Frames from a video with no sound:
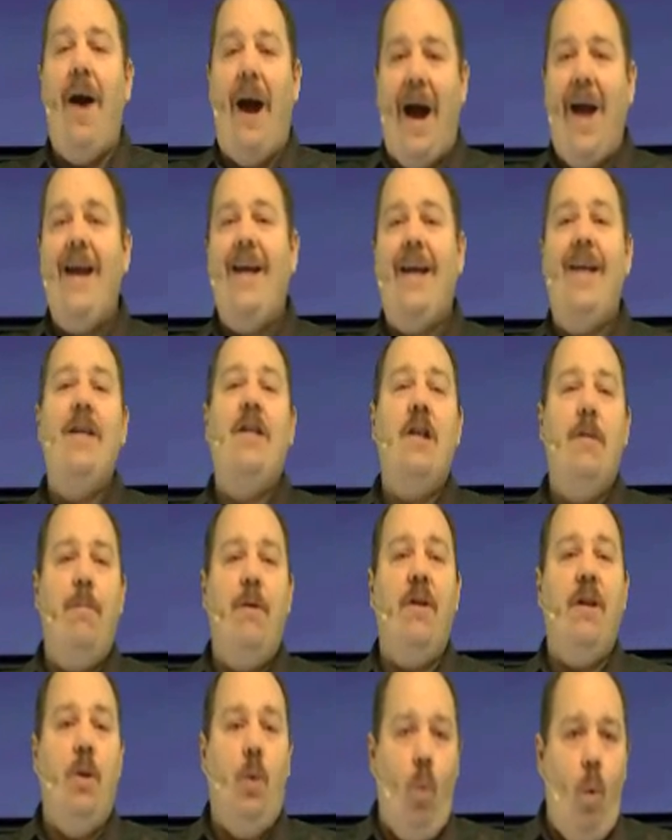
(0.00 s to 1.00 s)
I get
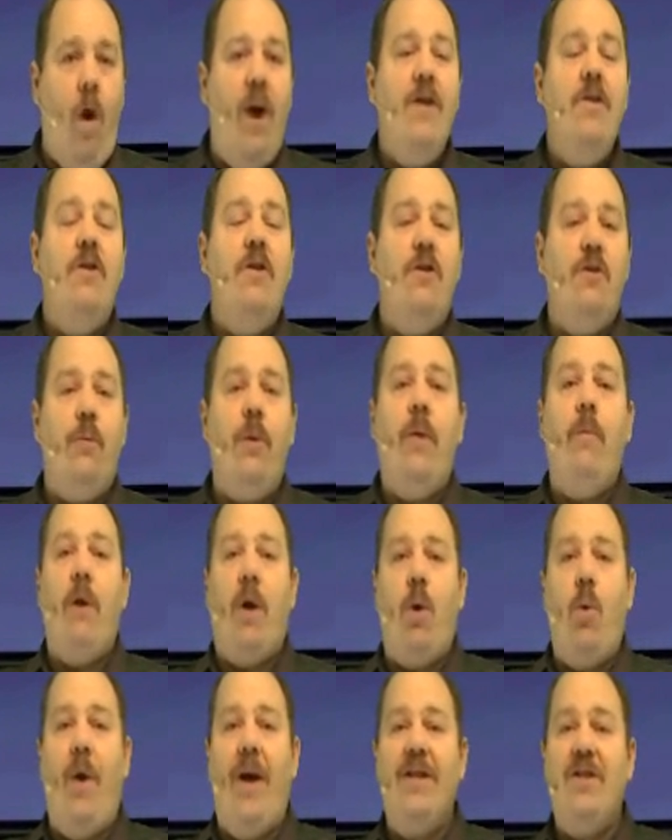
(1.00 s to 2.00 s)
typically one to three
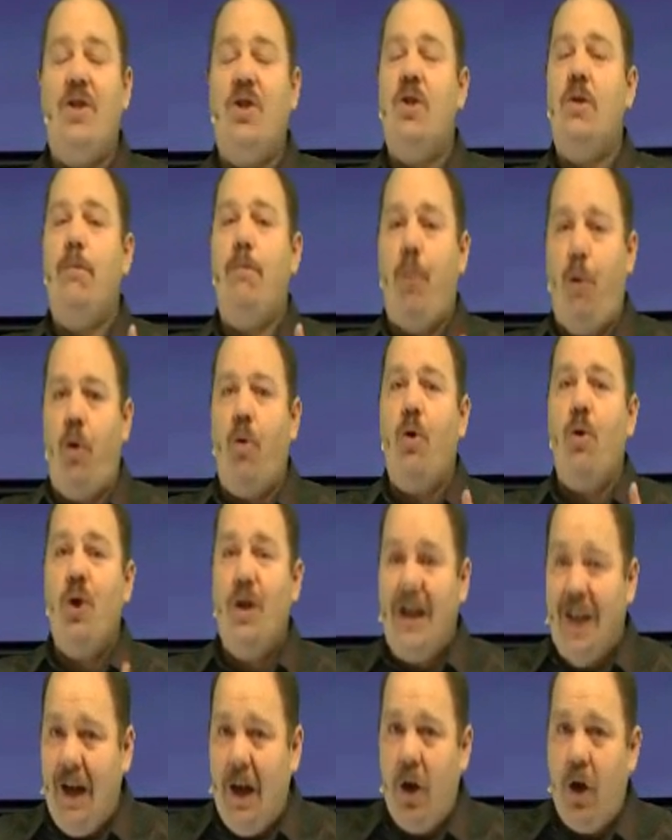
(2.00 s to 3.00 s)
requests per
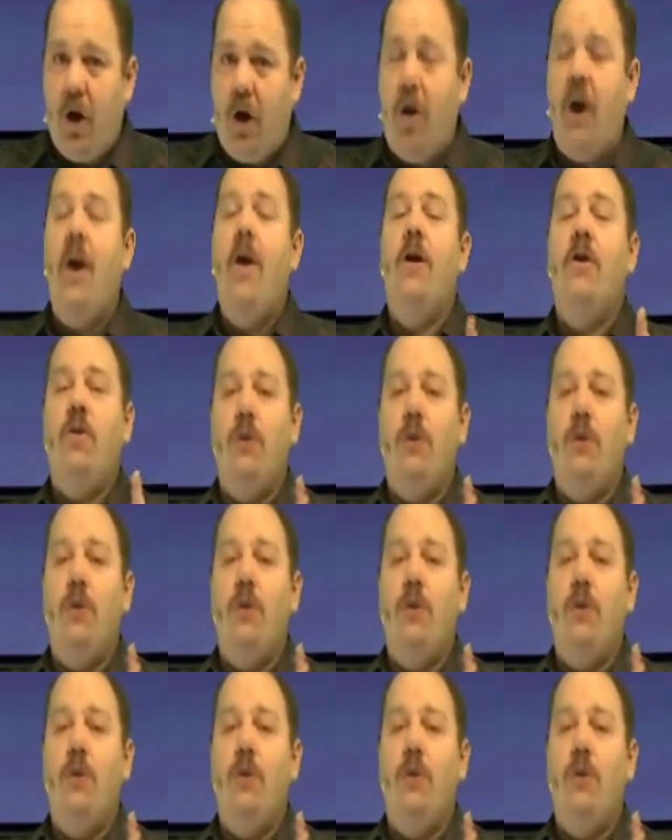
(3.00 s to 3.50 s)
year